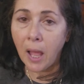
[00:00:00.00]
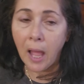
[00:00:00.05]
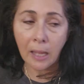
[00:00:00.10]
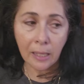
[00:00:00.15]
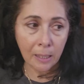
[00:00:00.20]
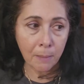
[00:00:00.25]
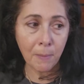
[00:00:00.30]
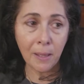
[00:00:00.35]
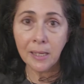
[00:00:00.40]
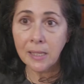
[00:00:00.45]
I
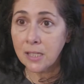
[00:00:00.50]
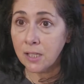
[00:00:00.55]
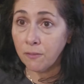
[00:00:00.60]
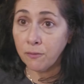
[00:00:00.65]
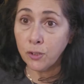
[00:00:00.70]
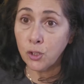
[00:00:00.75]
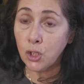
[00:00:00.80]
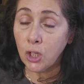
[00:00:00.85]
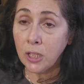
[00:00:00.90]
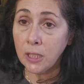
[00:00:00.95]
can make it to
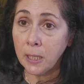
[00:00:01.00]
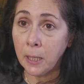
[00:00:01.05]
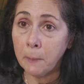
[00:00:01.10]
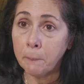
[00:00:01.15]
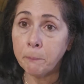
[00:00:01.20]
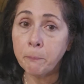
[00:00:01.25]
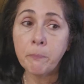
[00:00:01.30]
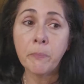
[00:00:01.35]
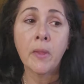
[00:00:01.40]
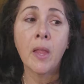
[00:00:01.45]

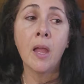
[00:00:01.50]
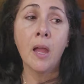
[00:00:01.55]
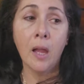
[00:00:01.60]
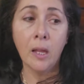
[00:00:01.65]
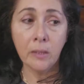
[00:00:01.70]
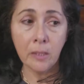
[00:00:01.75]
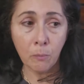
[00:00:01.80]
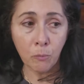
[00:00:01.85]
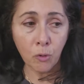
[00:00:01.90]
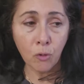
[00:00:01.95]
Virginia,
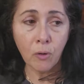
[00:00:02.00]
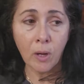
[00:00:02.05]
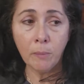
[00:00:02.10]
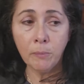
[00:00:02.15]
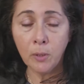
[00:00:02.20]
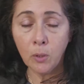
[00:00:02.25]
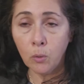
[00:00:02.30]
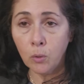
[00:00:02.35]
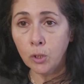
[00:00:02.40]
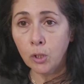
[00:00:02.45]
and then we'll grab
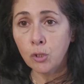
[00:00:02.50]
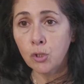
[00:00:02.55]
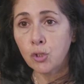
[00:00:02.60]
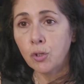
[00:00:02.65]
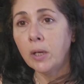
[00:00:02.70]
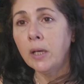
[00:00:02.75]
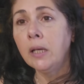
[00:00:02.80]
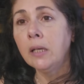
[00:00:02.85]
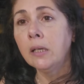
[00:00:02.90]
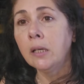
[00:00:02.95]
the auto
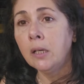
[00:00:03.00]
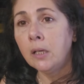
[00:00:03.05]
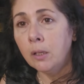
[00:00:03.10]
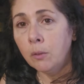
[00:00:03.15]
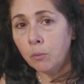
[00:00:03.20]
train.